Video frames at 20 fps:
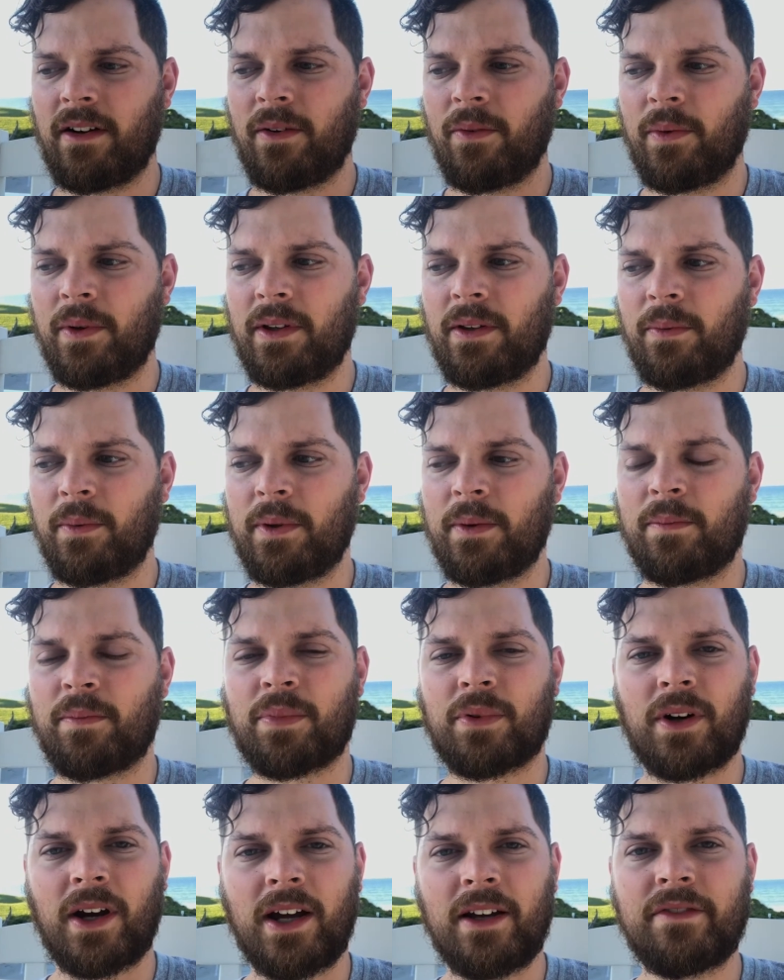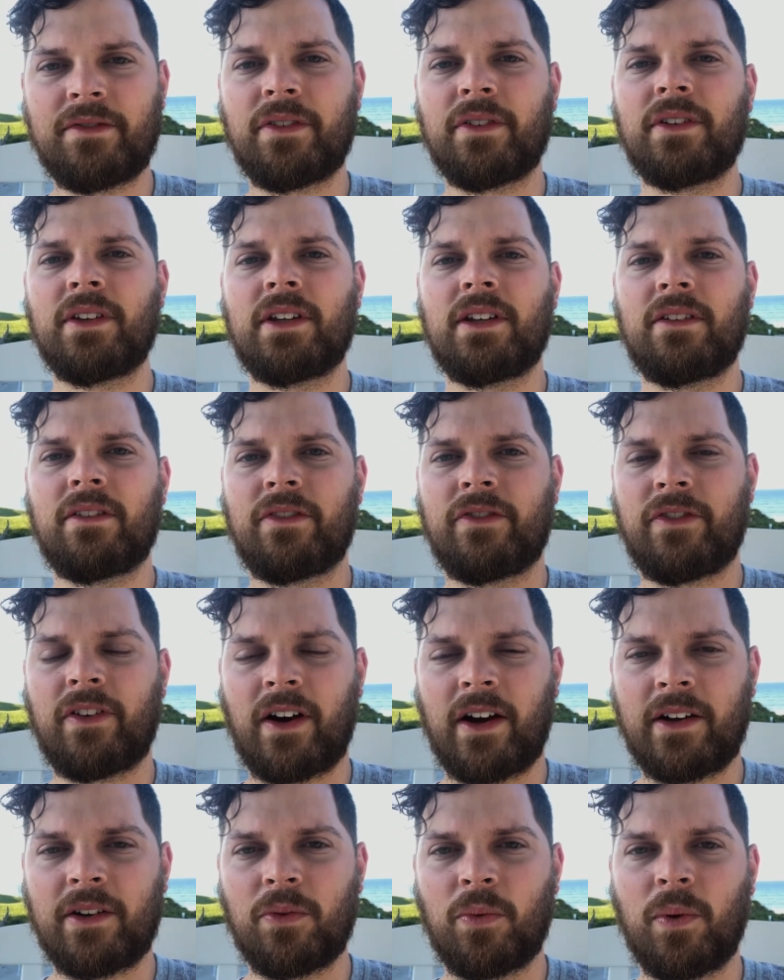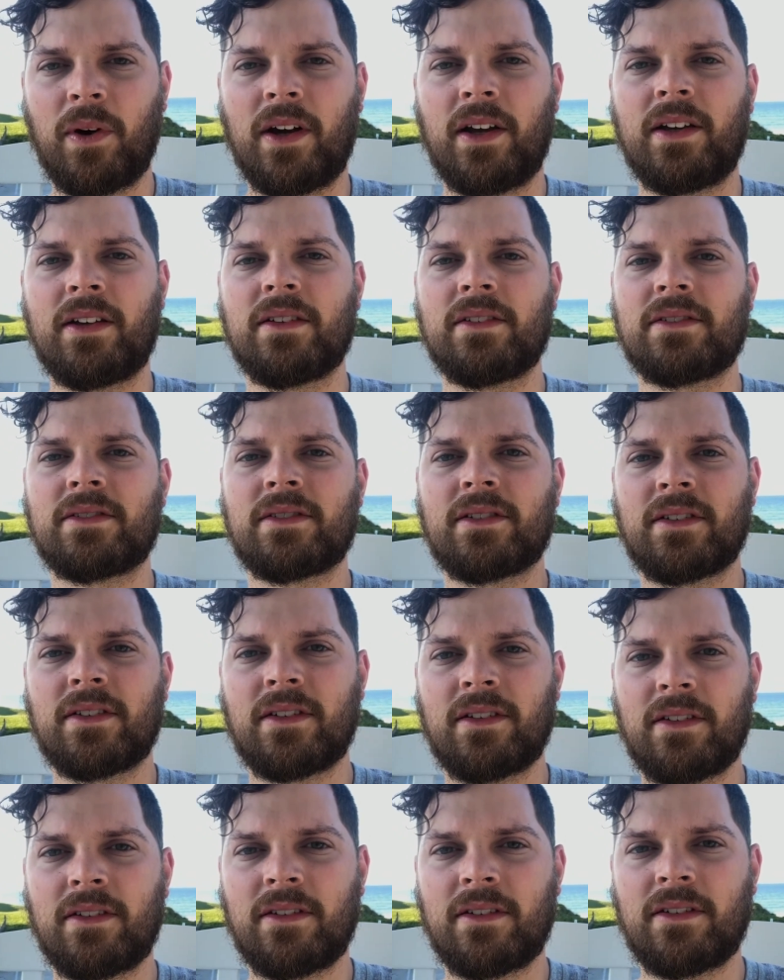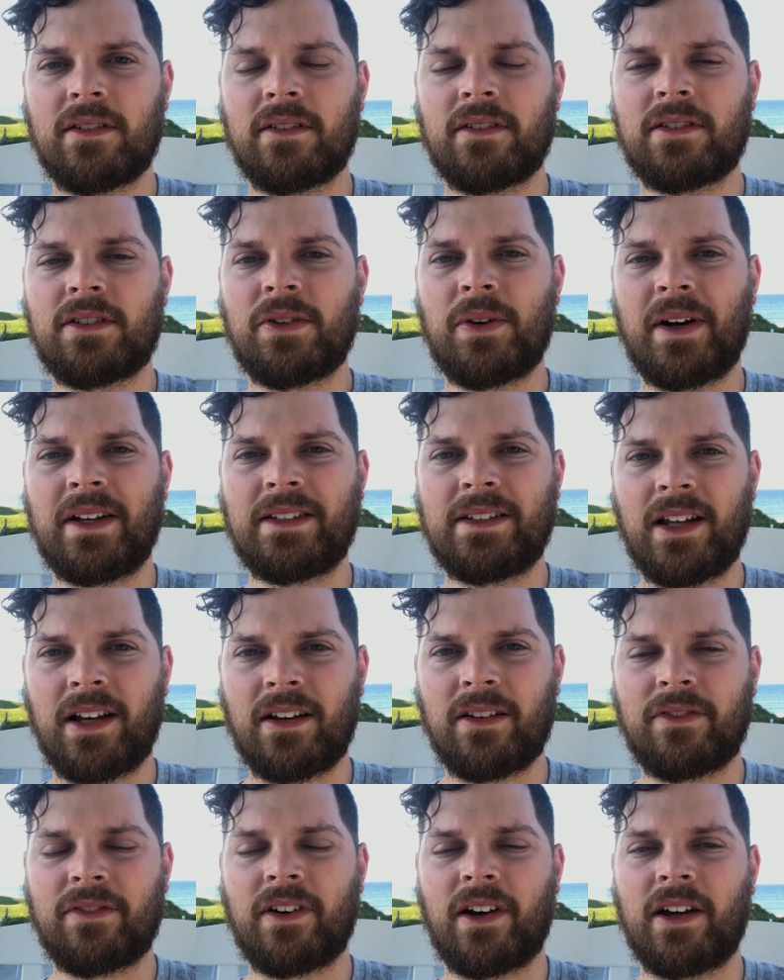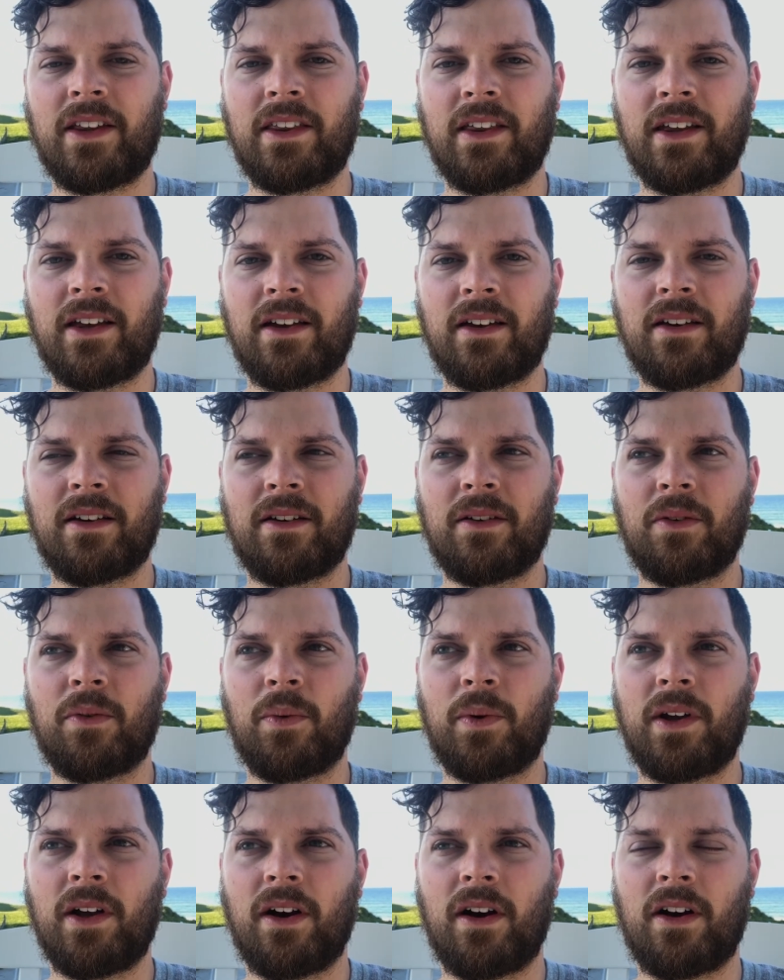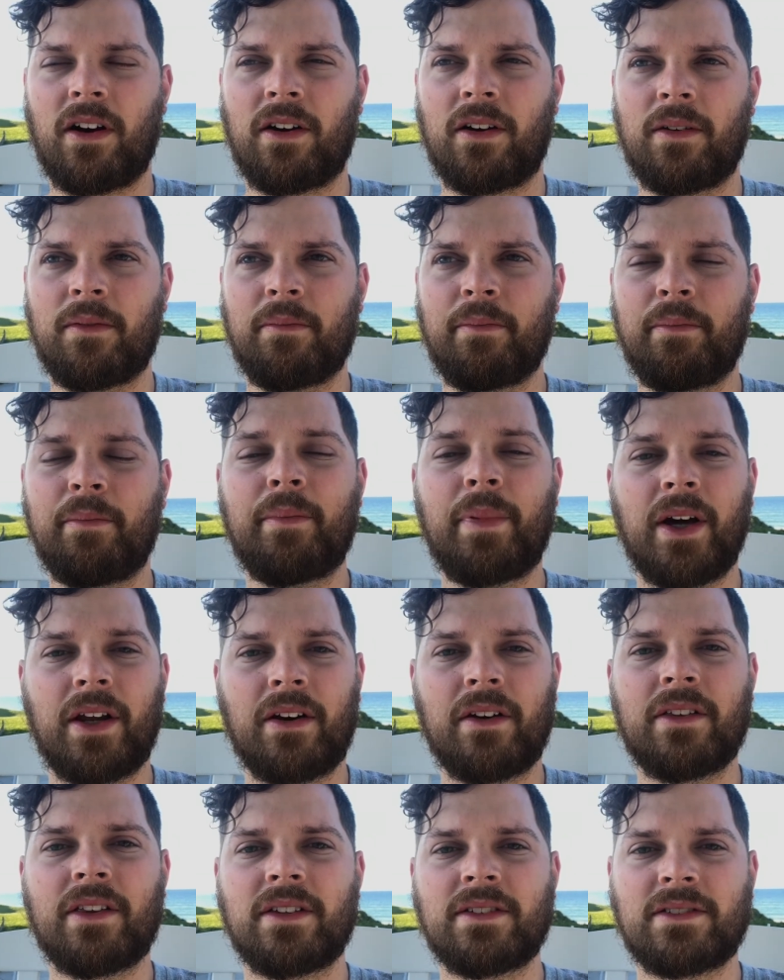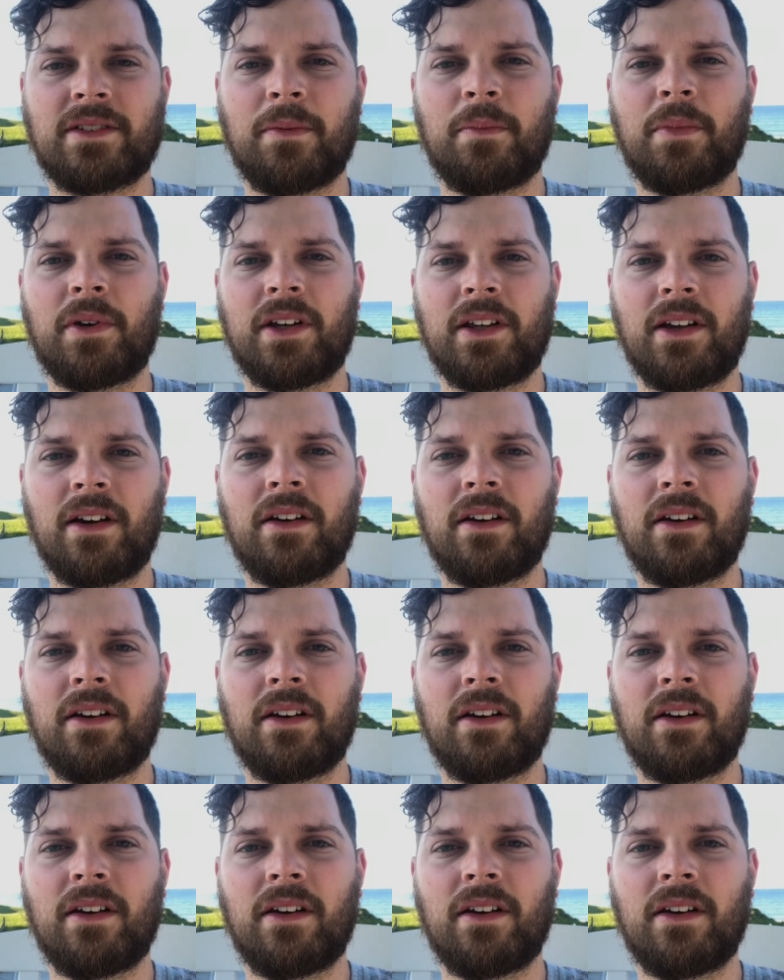we pridefully find ways to identify that we are better than somebody